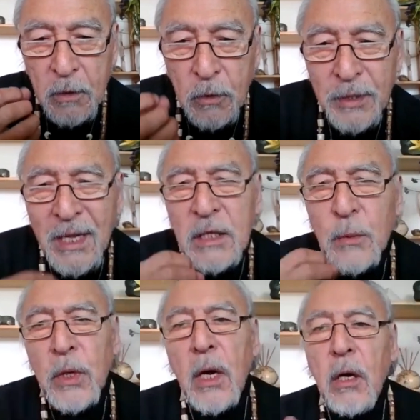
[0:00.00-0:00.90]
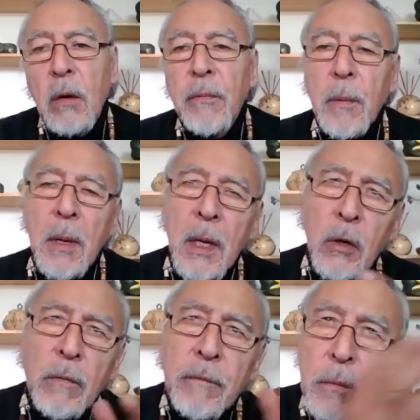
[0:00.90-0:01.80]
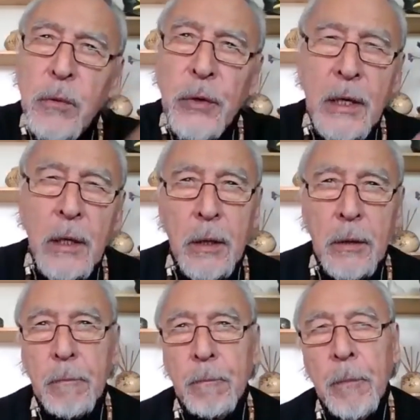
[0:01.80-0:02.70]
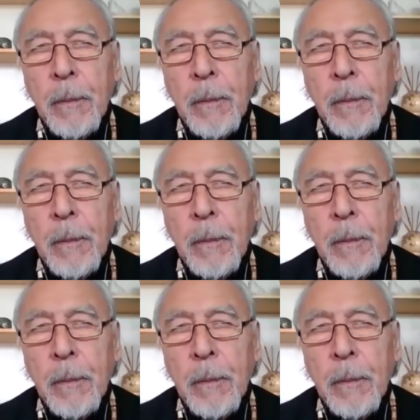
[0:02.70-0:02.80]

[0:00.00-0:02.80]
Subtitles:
So that's where I come from. I come from Greenland.